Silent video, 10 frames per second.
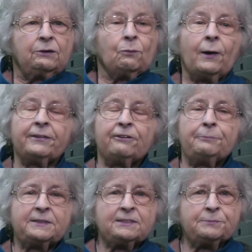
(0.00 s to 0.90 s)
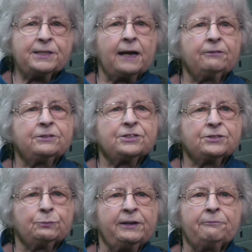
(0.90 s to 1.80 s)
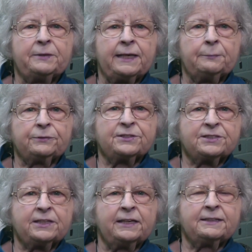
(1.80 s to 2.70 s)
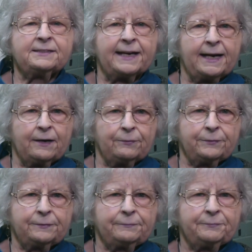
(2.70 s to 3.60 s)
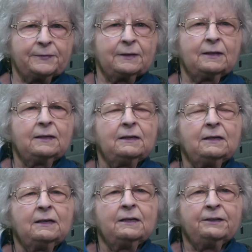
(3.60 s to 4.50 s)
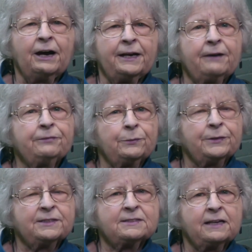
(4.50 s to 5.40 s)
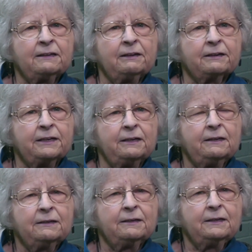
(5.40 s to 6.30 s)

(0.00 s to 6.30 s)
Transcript: While there have been some challenges, we have been able to stay in town. Not everyone is that lucky.